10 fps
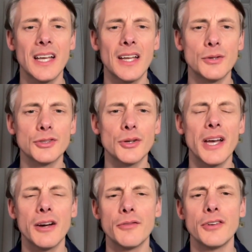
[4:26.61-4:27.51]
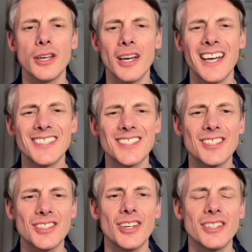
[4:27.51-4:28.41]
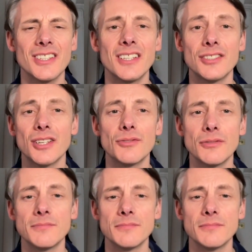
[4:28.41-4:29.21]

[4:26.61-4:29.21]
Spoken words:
and also healthier as a society in general.